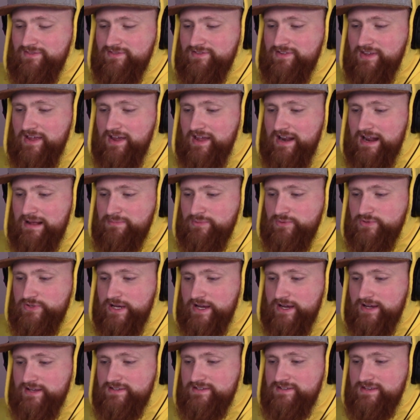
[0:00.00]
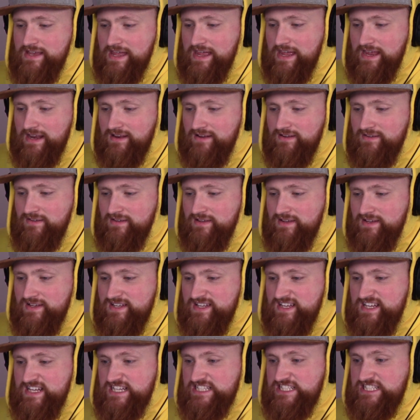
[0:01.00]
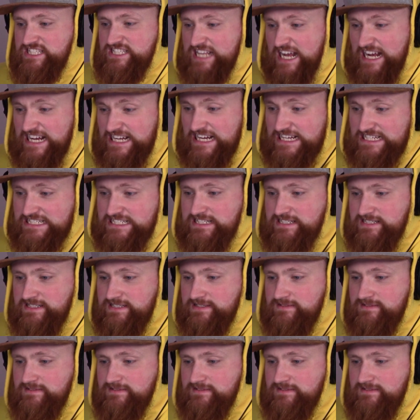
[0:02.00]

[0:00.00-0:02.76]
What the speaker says: say it, Applejack. Say it. Say it.